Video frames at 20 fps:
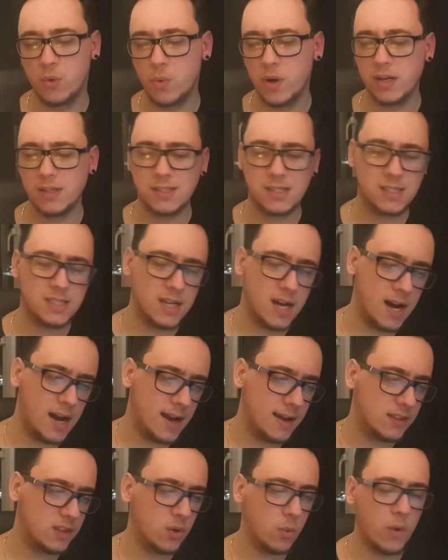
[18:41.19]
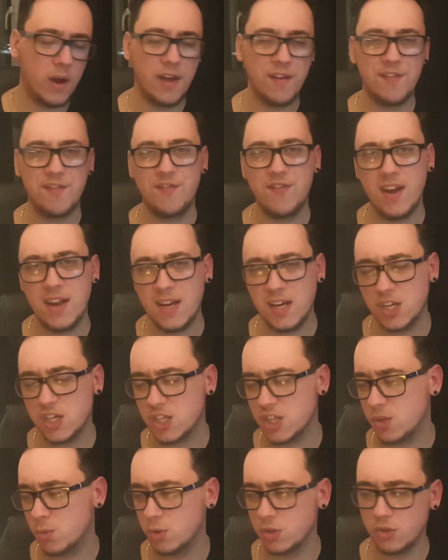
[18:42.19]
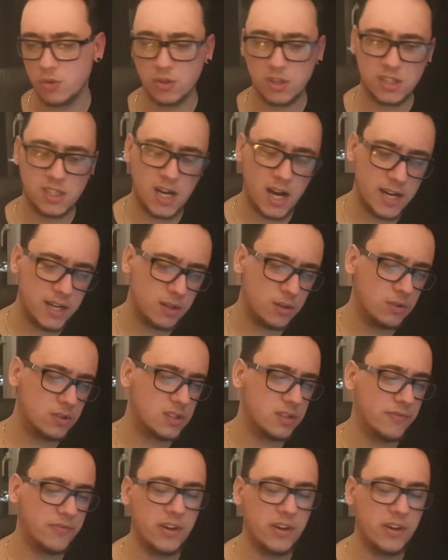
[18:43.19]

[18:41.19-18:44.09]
The way it started, the way it finished, there was no titles,